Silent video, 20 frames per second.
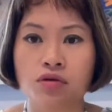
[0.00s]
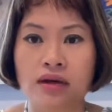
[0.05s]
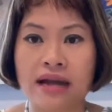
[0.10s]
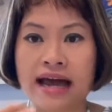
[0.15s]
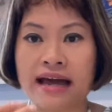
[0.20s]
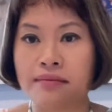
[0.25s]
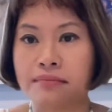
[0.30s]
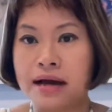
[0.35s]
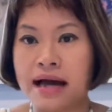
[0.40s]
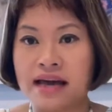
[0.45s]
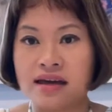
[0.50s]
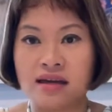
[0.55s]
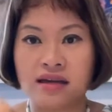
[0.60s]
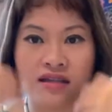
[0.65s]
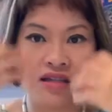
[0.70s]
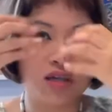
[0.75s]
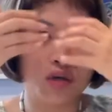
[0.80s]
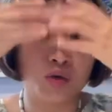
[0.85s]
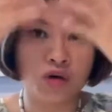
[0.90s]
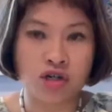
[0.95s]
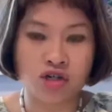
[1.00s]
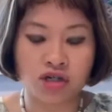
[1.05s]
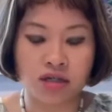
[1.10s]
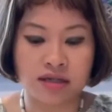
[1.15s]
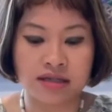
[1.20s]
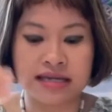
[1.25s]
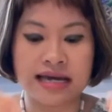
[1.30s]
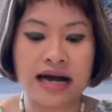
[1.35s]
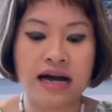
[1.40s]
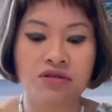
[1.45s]
like, my
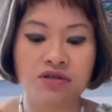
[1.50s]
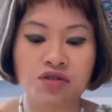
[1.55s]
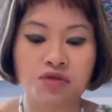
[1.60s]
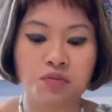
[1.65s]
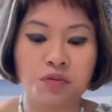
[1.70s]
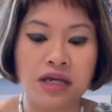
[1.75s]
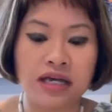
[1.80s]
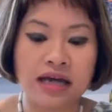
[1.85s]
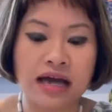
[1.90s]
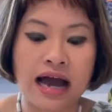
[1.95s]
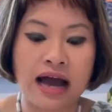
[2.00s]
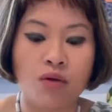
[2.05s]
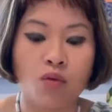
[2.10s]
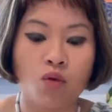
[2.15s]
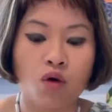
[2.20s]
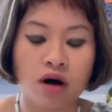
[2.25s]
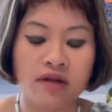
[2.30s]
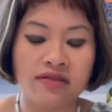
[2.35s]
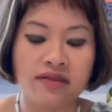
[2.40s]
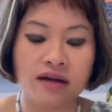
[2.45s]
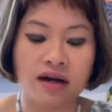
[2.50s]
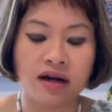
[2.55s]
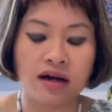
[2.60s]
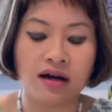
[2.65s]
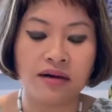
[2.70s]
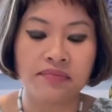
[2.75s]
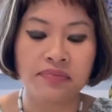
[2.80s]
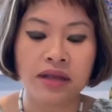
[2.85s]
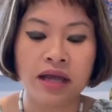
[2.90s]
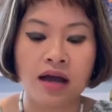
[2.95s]
intuition tells me I want
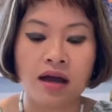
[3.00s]
the